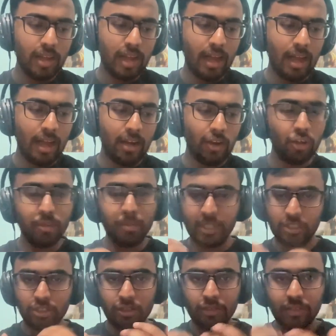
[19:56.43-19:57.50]
And on the
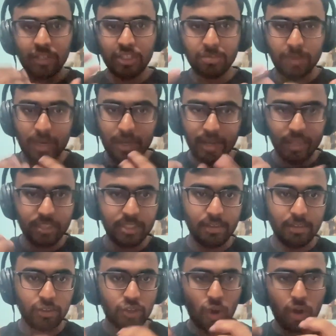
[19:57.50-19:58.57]
basis of these metrics, they
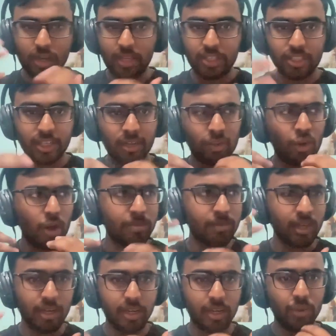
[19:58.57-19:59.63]
were shortlisting top
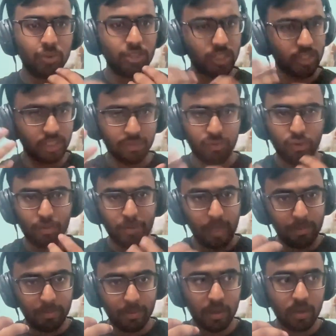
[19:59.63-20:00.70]
32 64
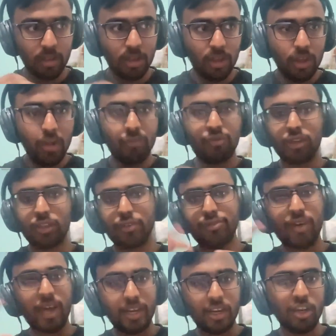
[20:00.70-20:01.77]
people for the
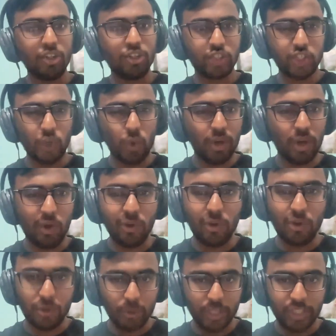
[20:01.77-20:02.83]
final showdown
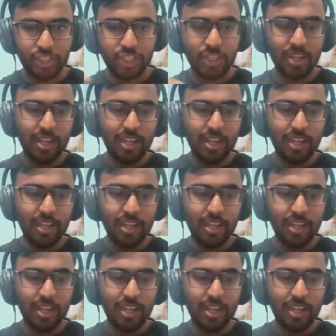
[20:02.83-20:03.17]
on Twitch,